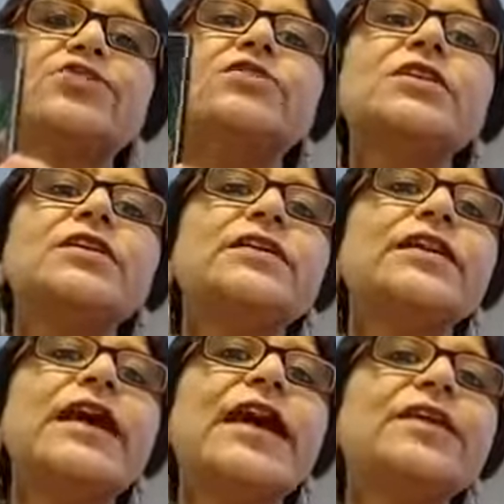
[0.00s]
So these are
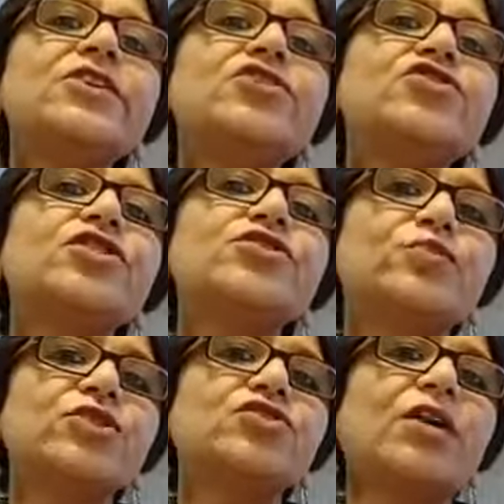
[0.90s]
the energies
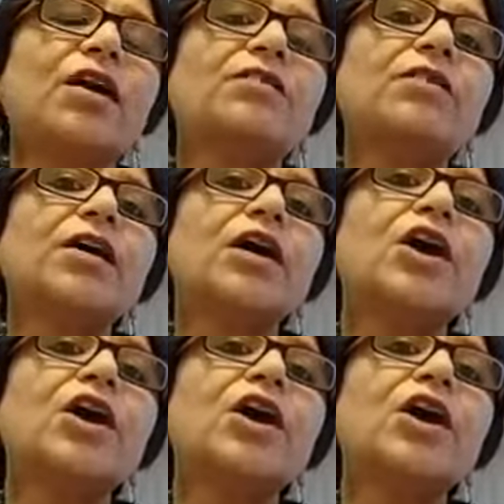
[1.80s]
which are